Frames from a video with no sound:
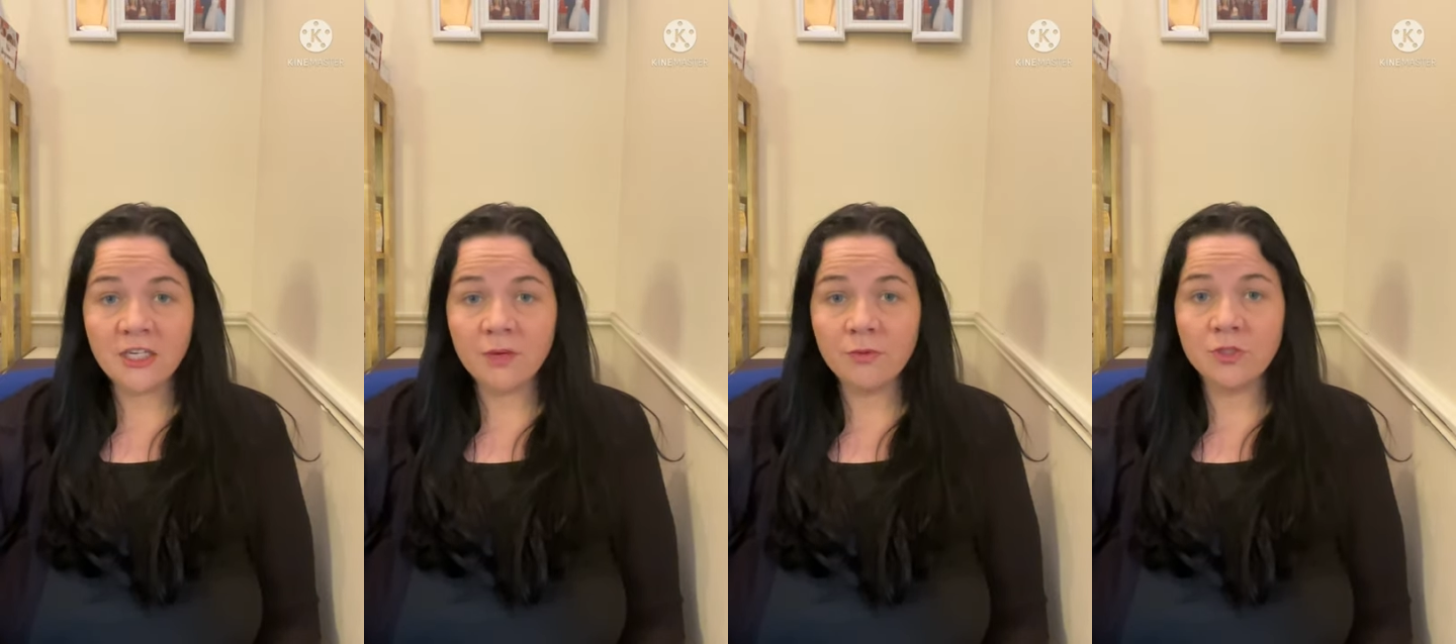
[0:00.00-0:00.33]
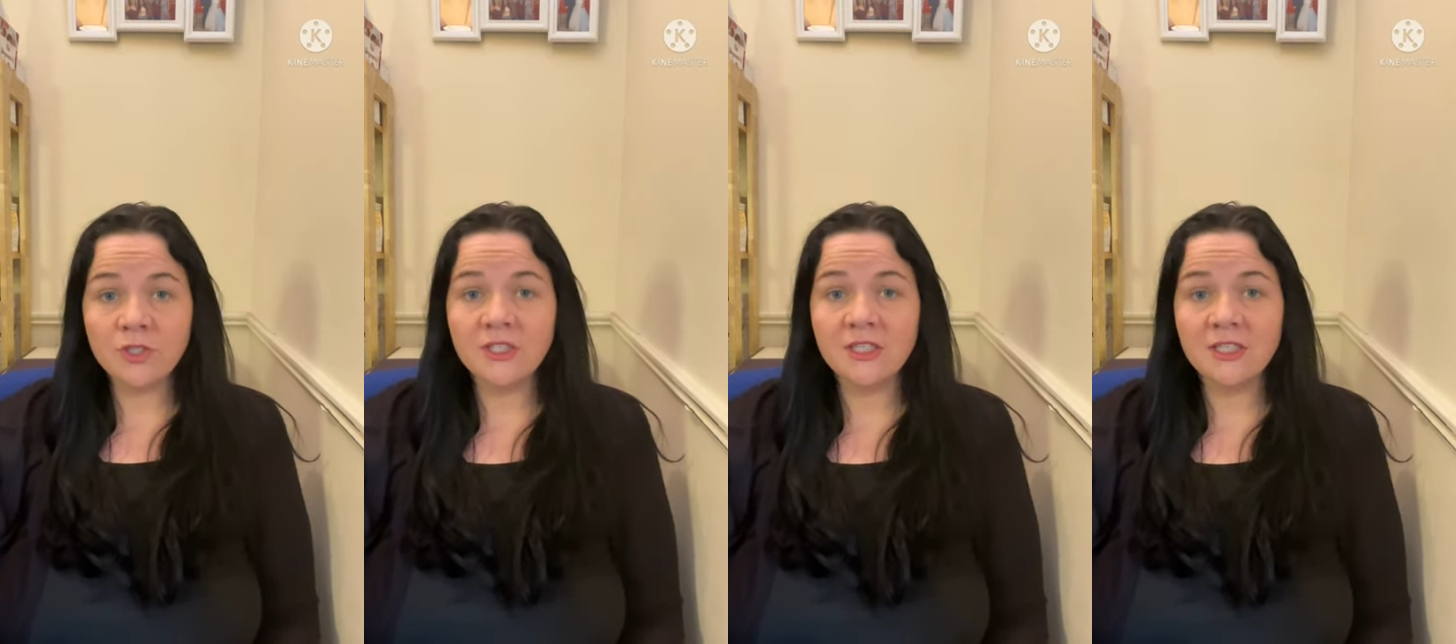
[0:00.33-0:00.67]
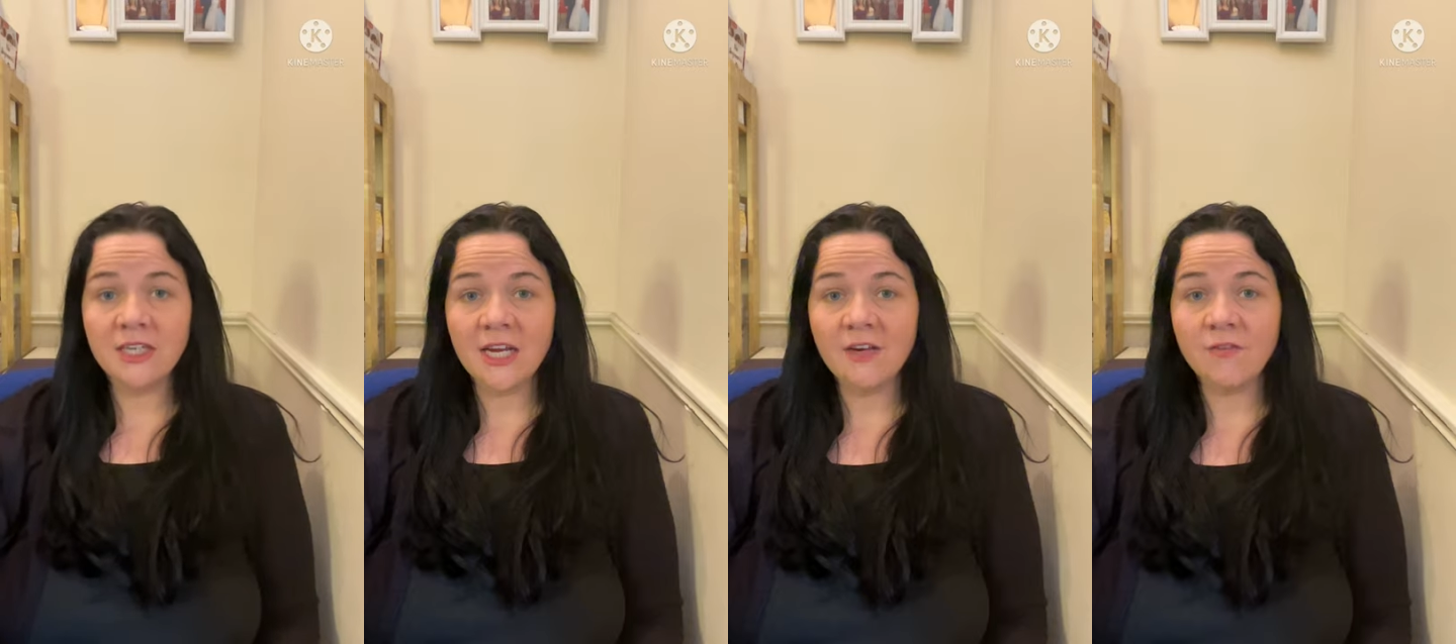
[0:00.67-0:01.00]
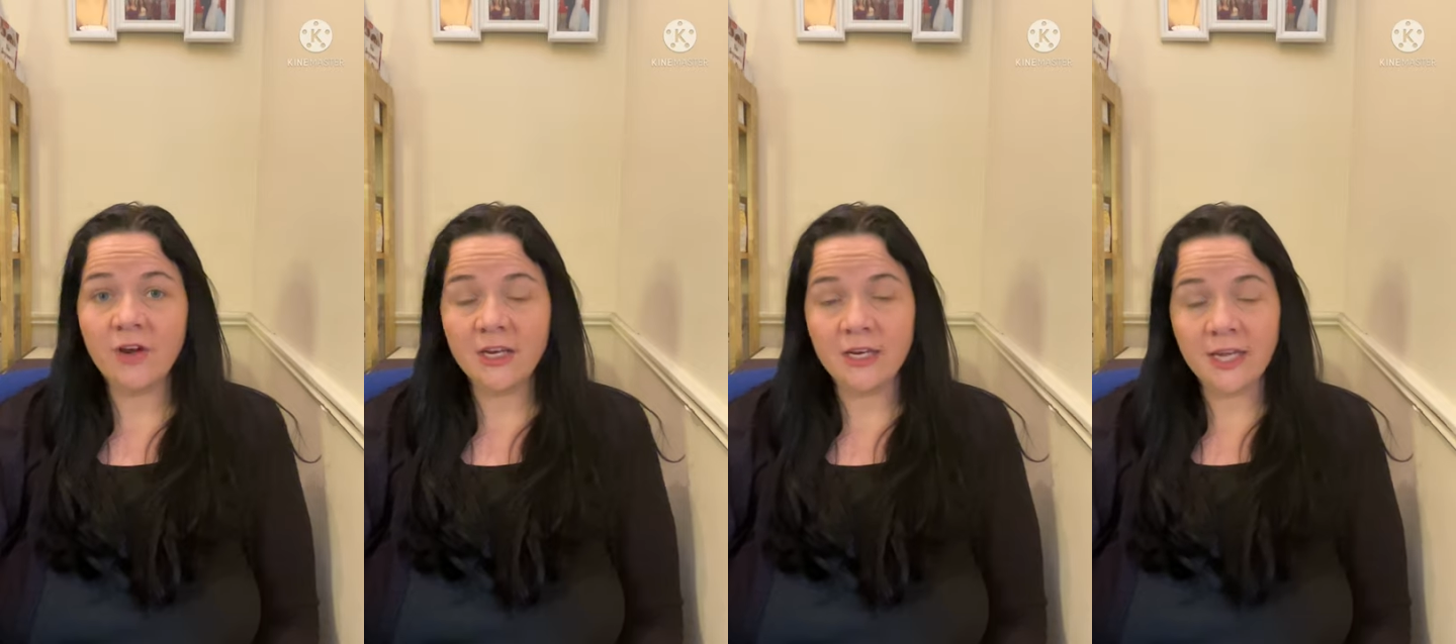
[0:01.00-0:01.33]
It was just the state
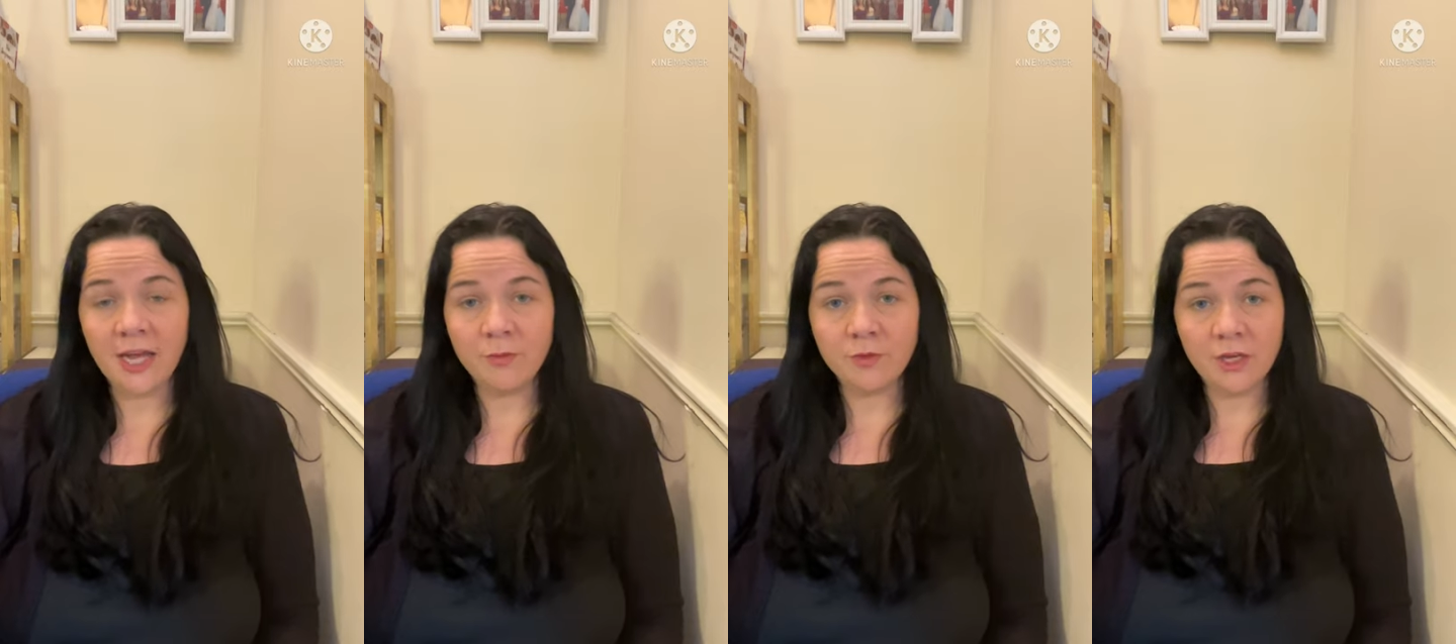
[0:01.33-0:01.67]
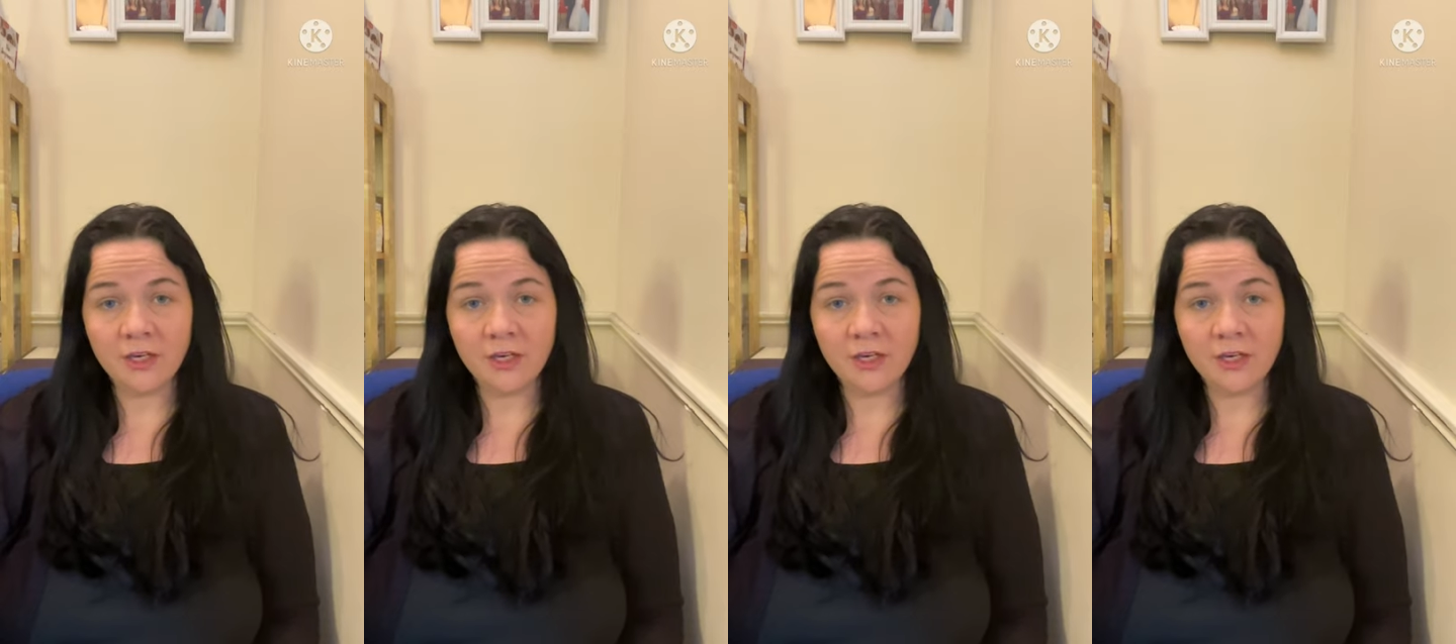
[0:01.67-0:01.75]
finally came to